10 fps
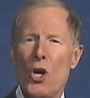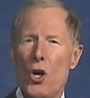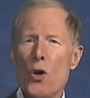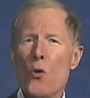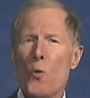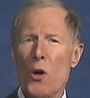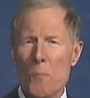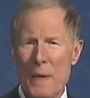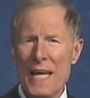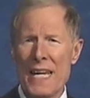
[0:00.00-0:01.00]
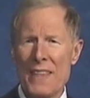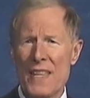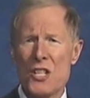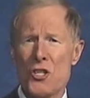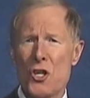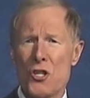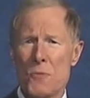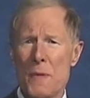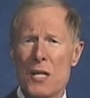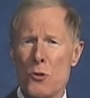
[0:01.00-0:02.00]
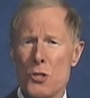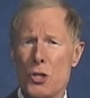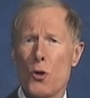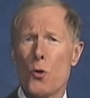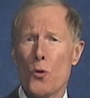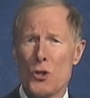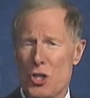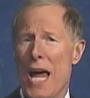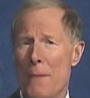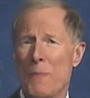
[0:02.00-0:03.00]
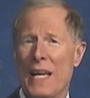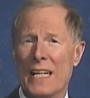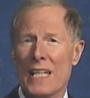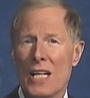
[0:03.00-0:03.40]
Who will be this year's middle school champion?